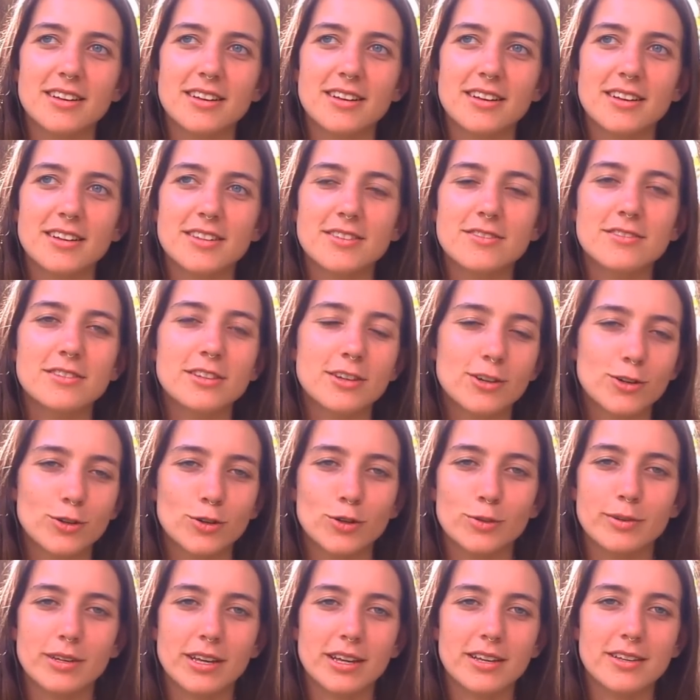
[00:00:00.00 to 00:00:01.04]
it's really
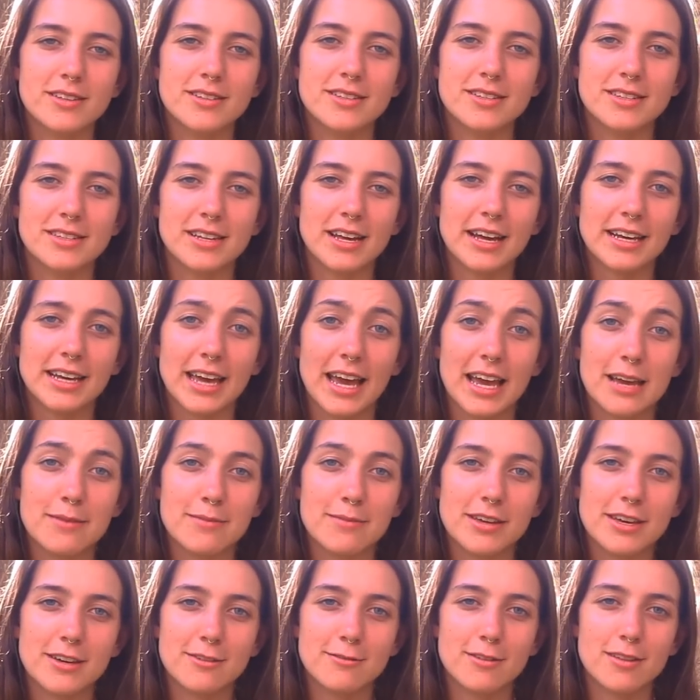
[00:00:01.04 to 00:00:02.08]
cool because I came
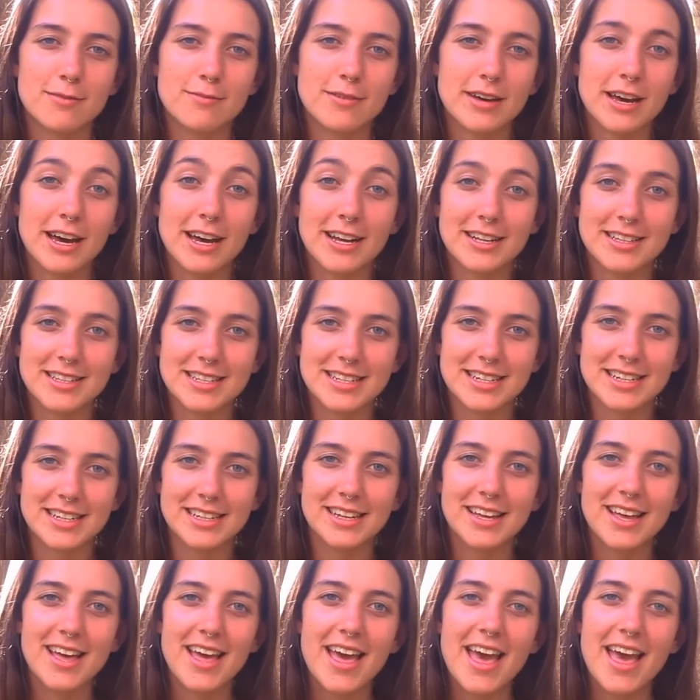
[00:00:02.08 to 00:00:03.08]
here with my auntie,